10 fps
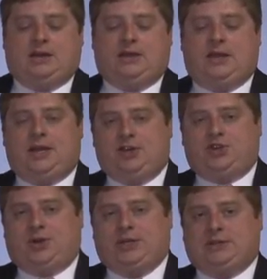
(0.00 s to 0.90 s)
the
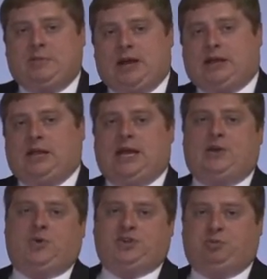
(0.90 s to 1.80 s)
injury to my
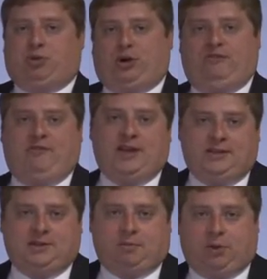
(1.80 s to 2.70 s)
client was
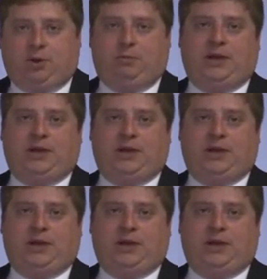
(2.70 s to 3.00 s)
preventable